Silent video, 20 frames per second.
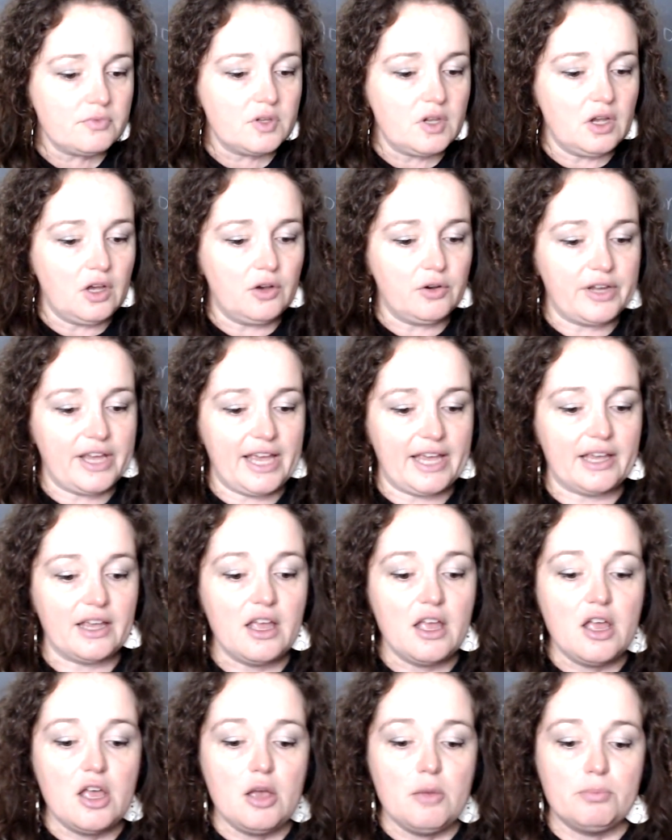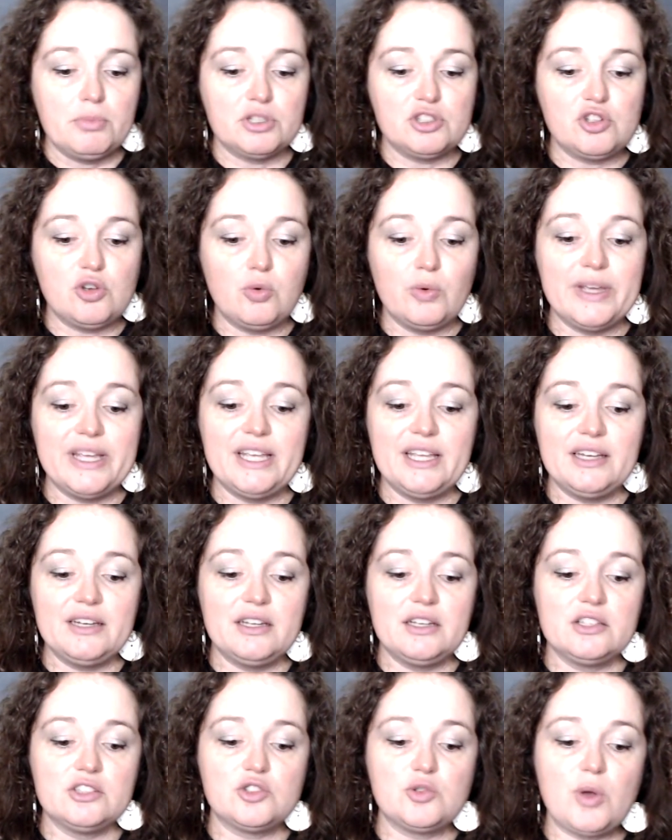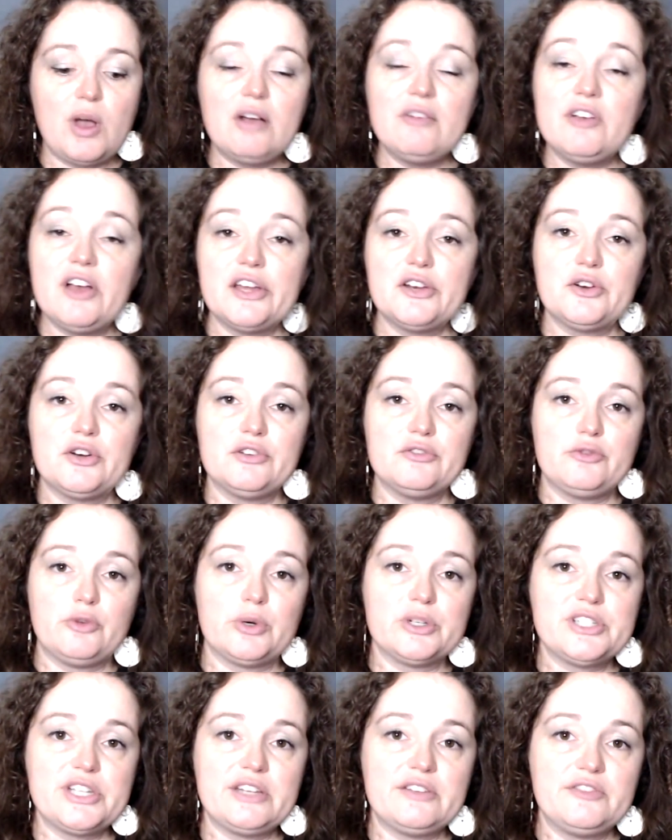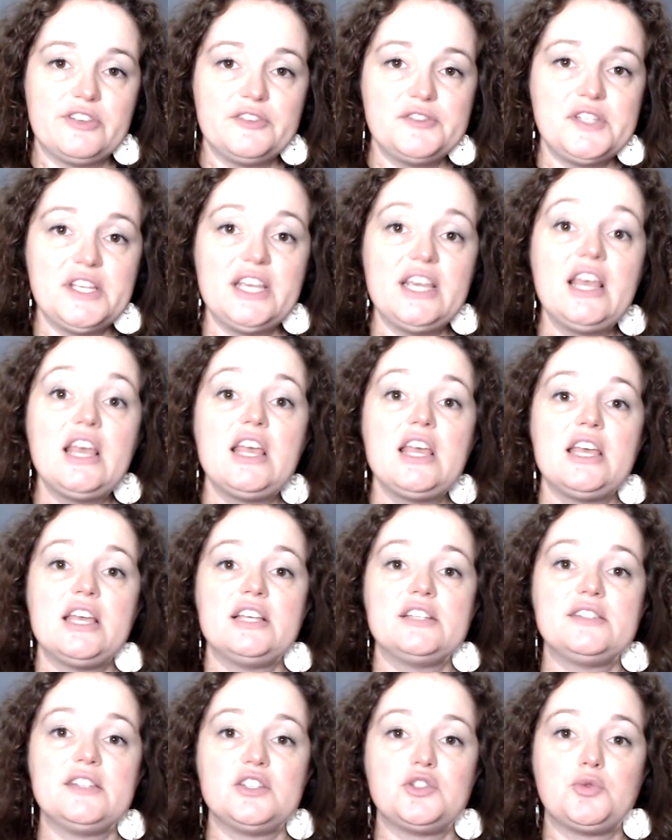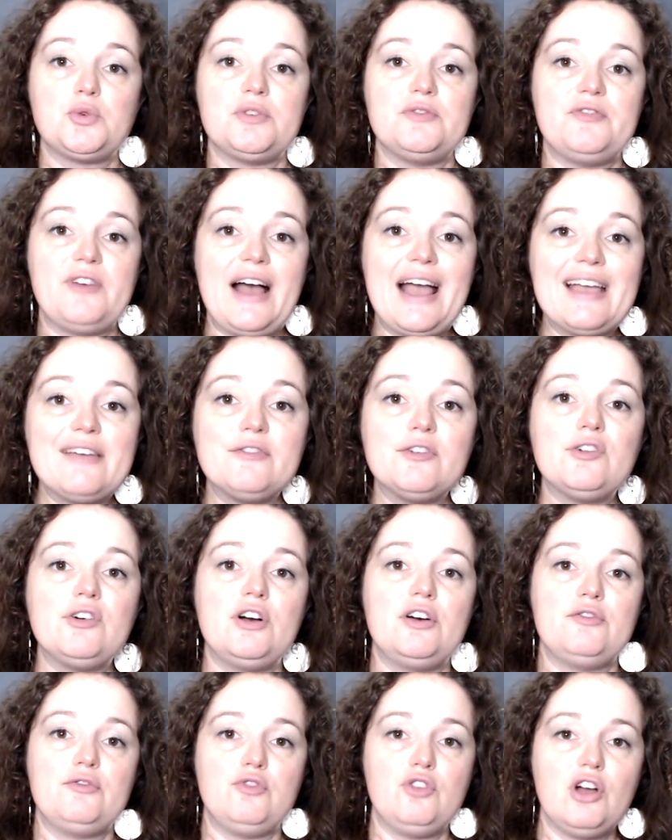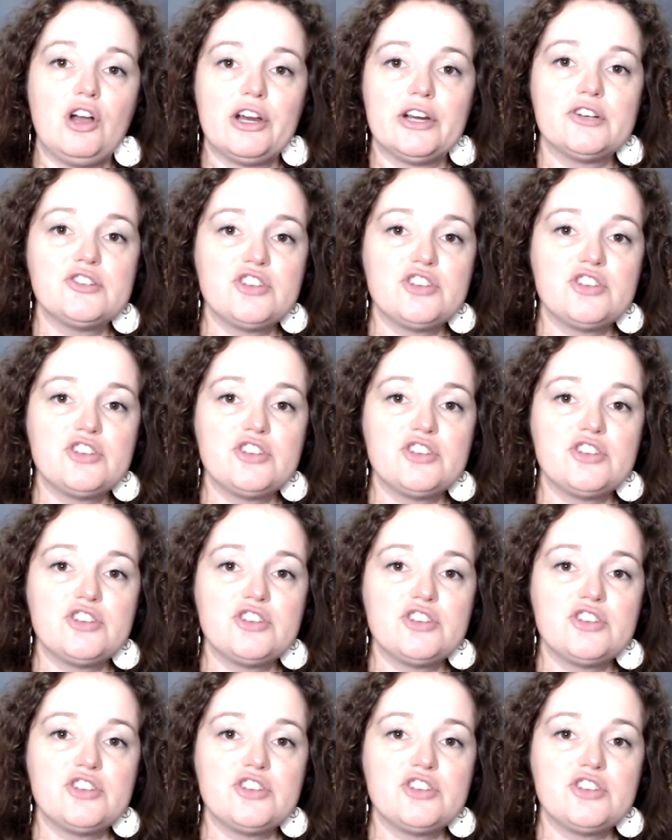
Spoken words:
Okay, between 1200 and 1450 is this revival of large